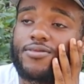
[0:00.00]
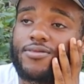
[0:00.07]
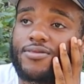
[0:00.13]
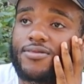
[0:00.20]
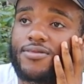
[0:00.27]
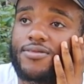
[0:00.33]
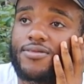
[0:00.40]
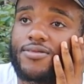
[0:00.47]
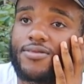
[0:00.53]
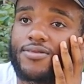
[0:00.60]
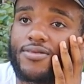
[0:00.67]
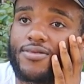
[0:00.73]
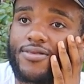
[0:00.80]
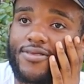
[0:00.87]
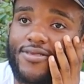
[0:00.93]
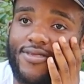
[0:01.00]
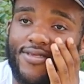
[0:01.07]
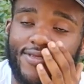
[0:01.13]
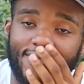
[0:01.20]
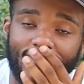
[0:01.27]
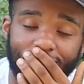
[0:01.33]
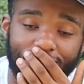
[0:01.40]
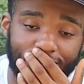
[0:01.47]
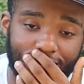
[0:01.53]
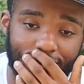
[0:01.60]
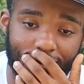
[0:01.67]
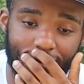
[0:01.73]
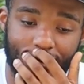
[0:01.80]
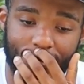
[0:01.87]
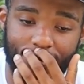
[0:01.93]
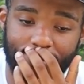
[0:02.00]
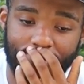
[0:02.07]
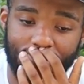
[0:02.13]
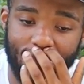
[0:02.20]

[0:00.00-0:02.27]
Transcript: The person shown says nothing.